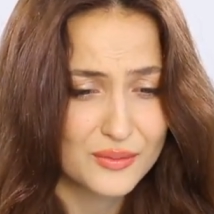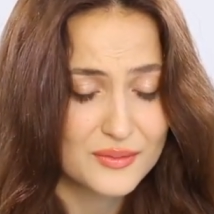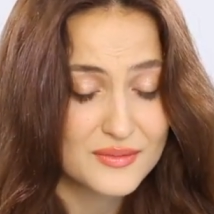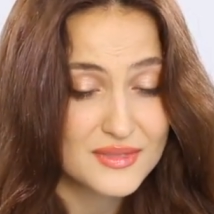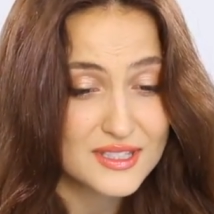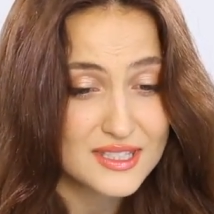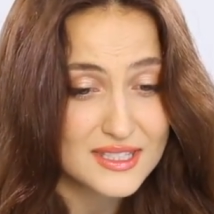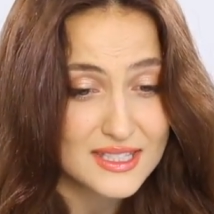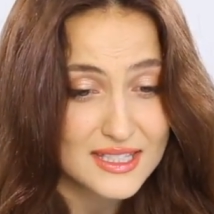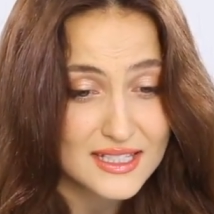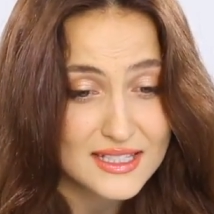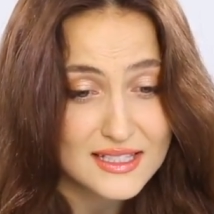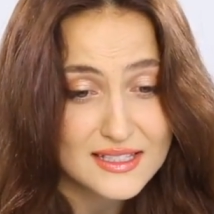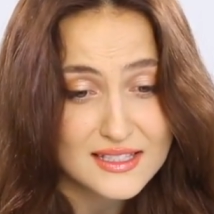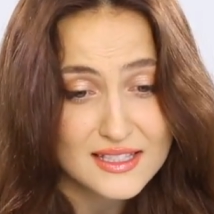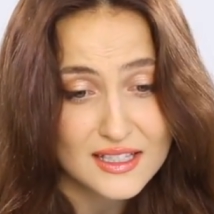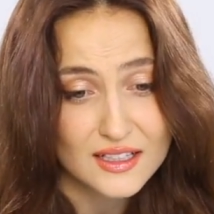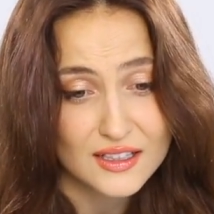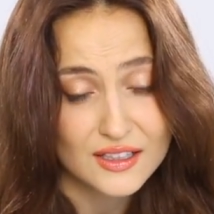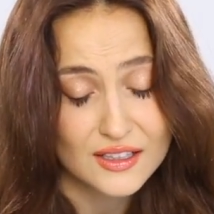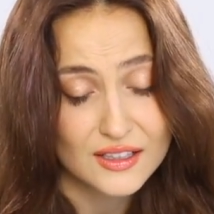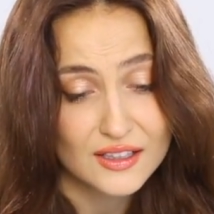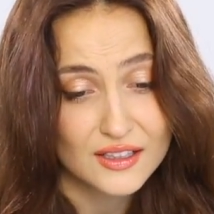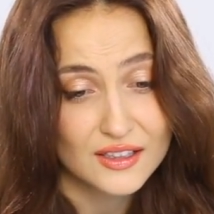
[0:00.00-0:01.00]

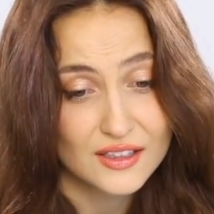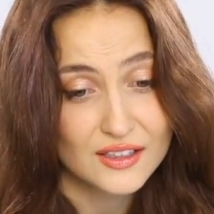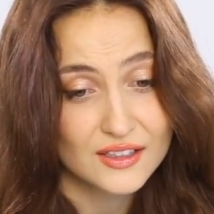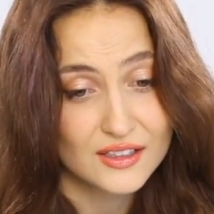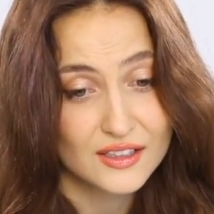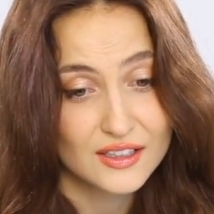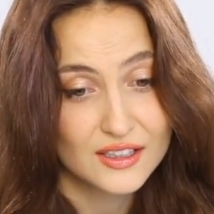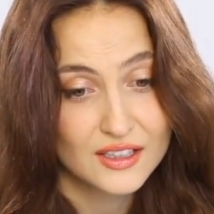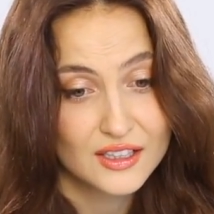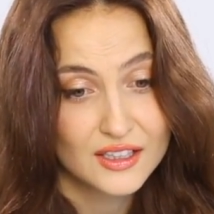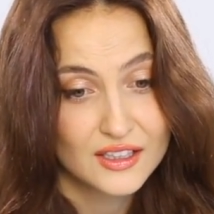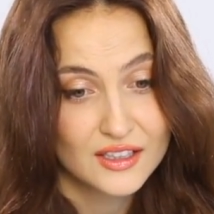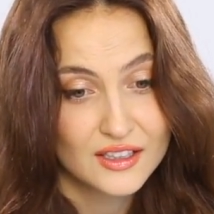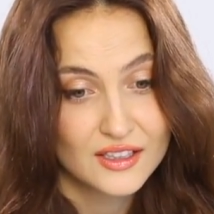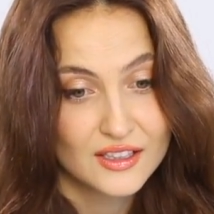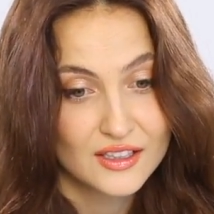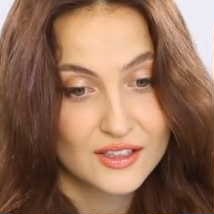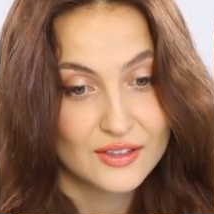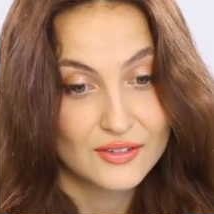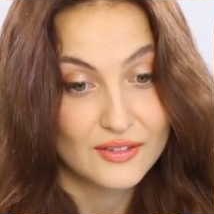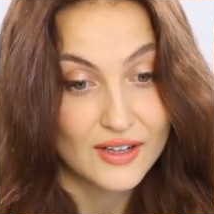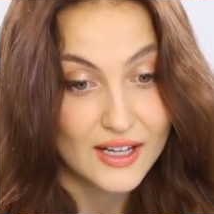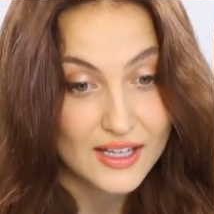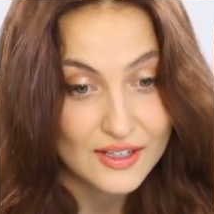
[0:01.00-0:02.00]
Caesar,
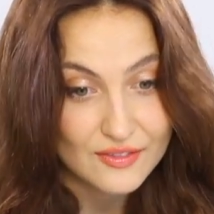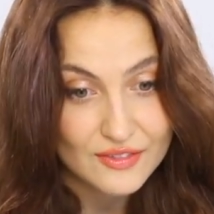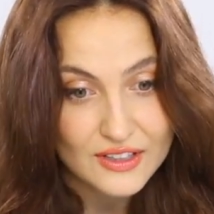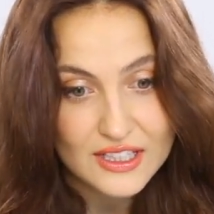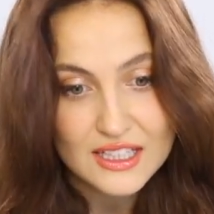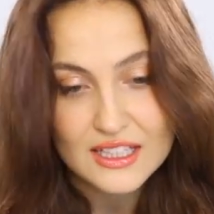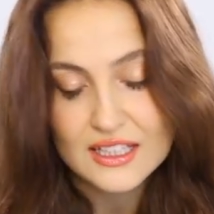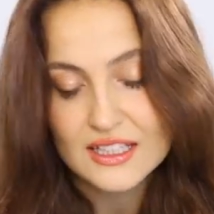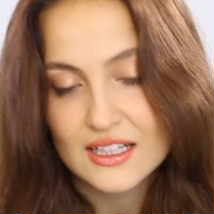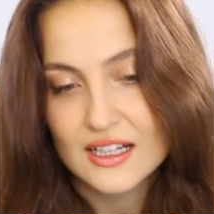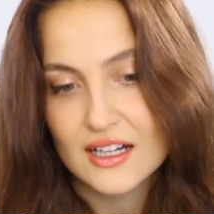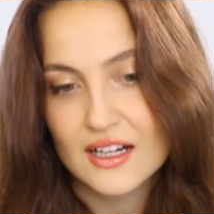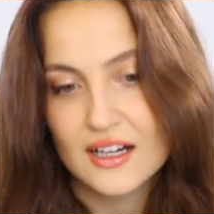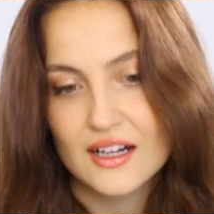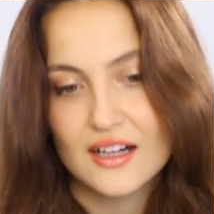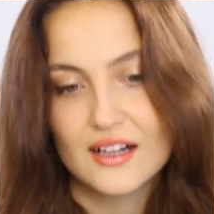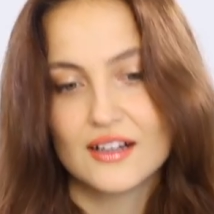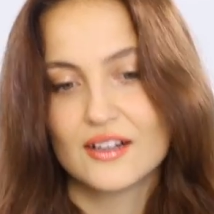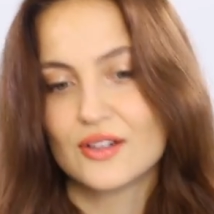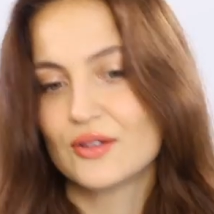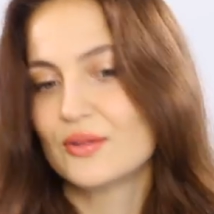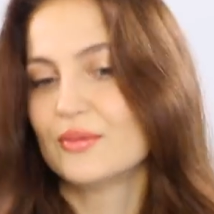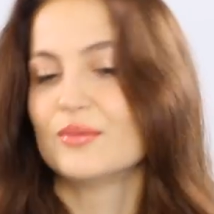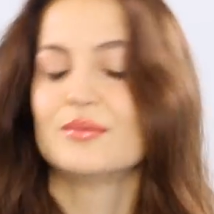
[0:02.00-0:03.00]

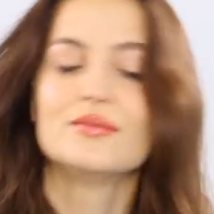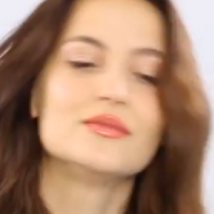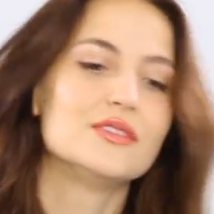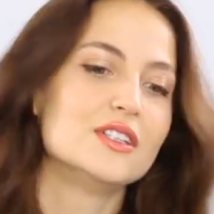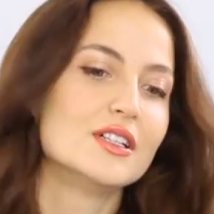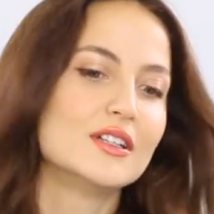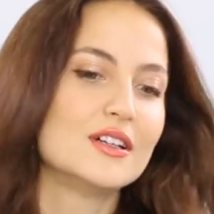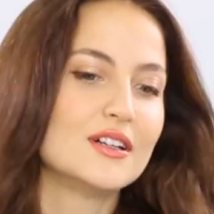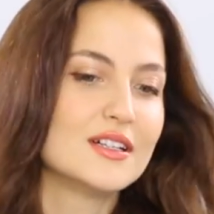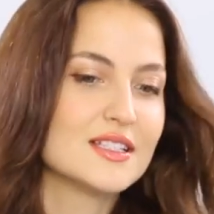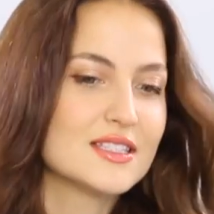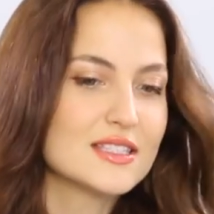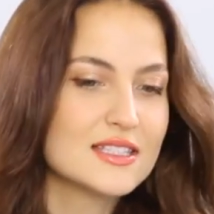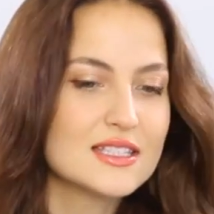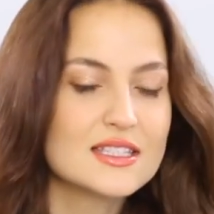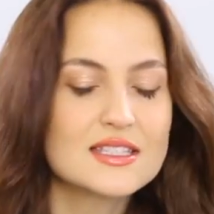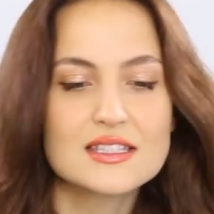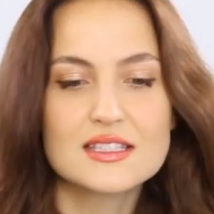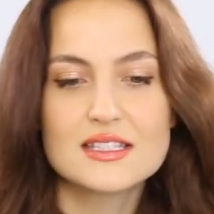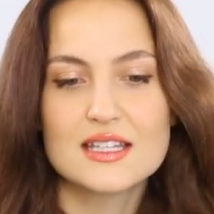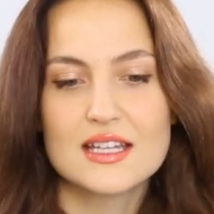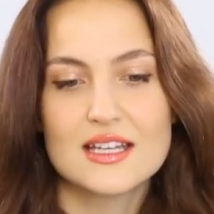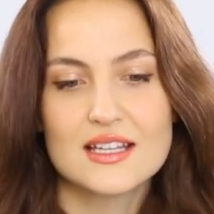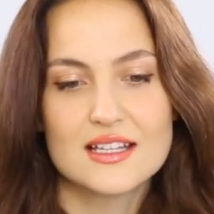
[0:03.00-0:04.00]
Alvina, the
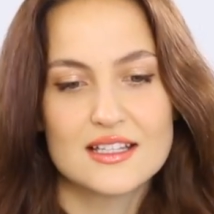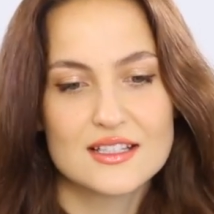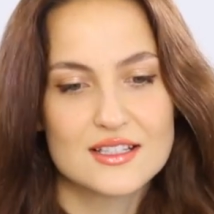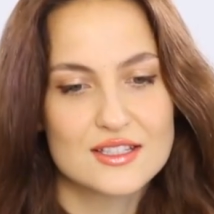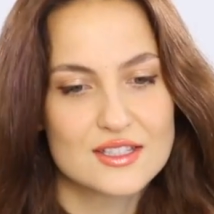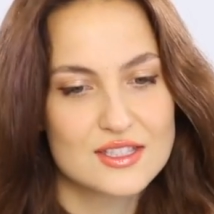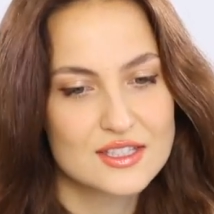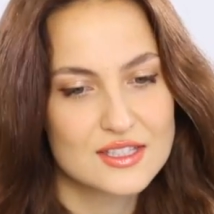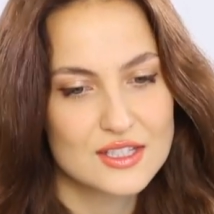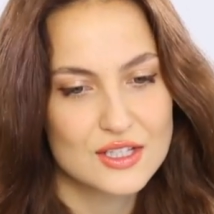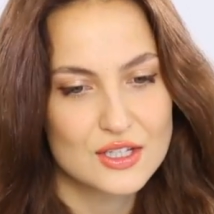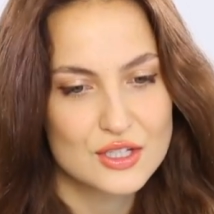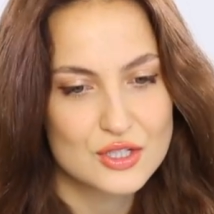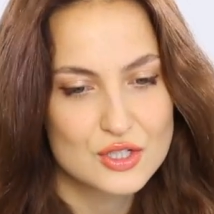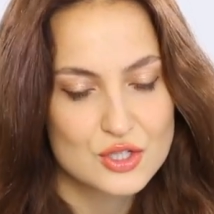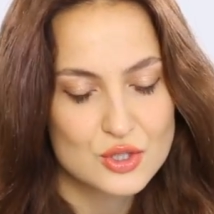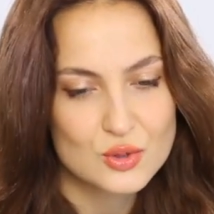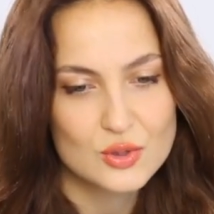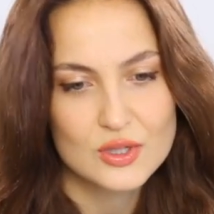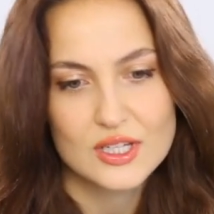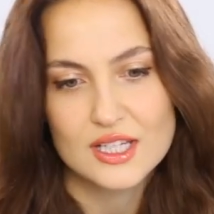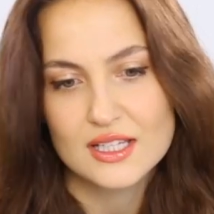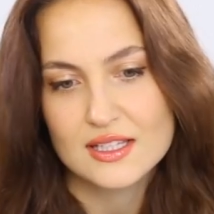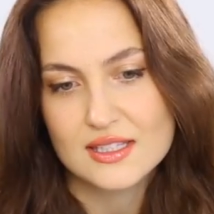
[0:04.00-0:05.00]
assistants,
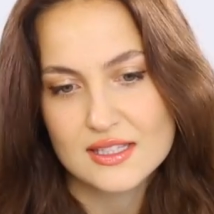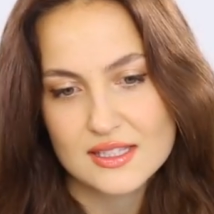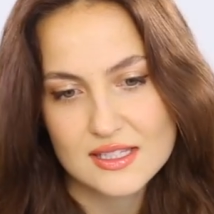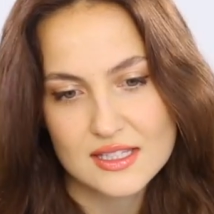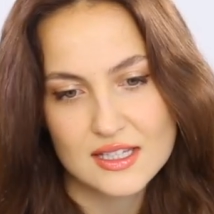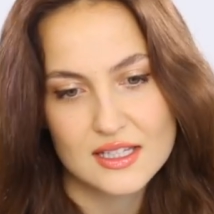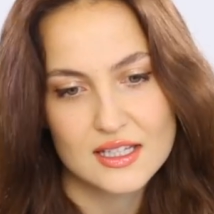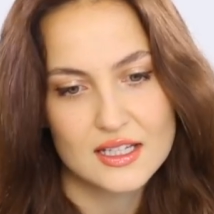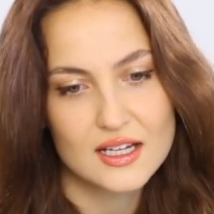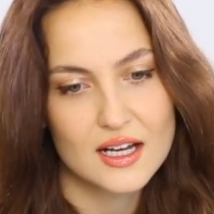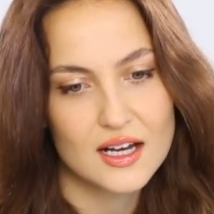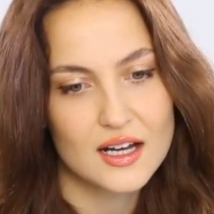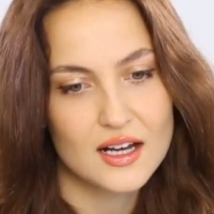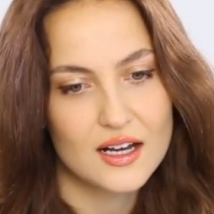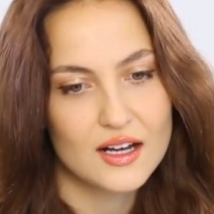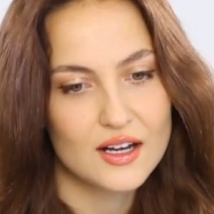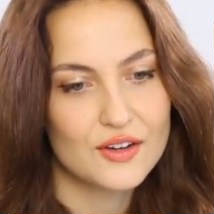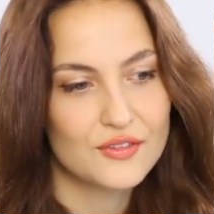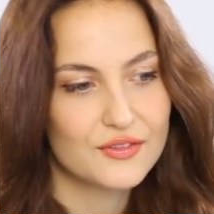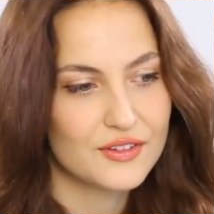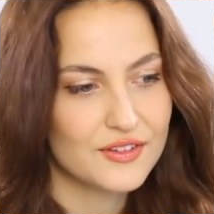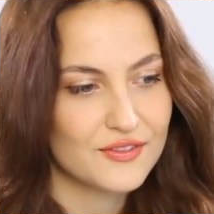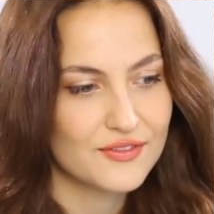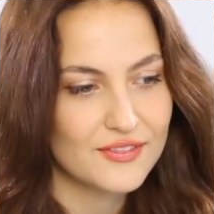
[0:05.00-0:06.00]
Julie,
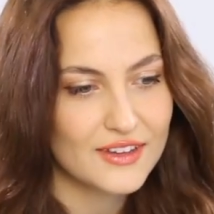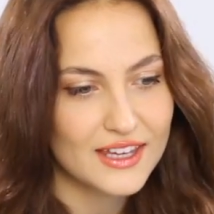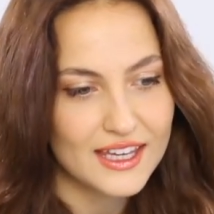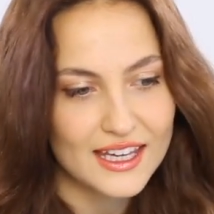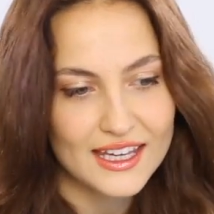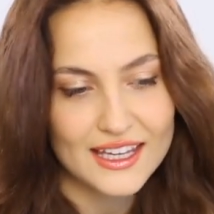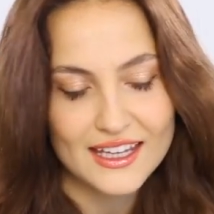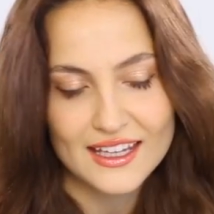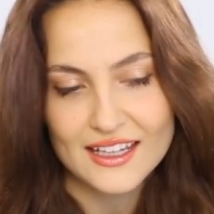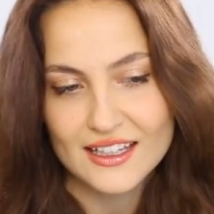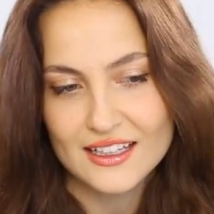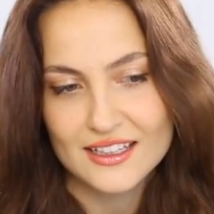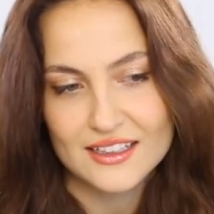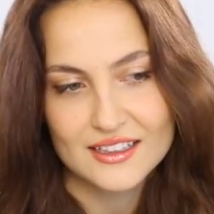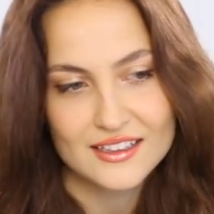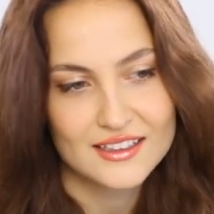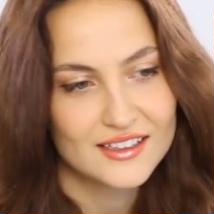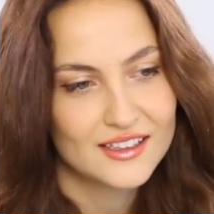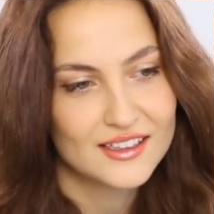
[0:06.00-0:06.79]
Sneha, Vivek,